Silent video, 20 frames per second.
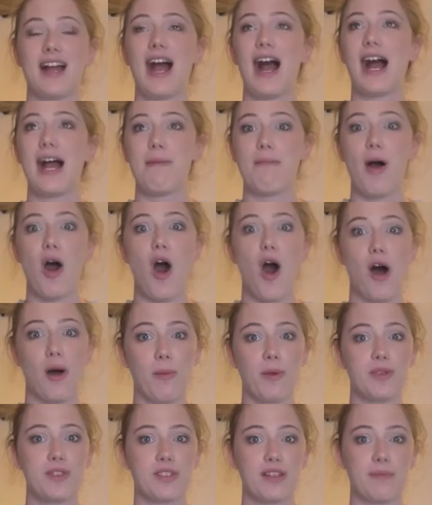I'm
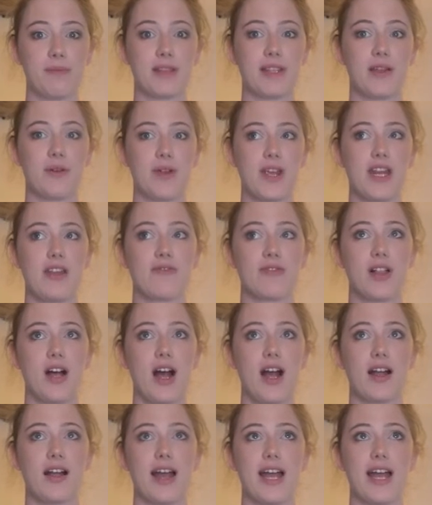almost done with that reading vlog.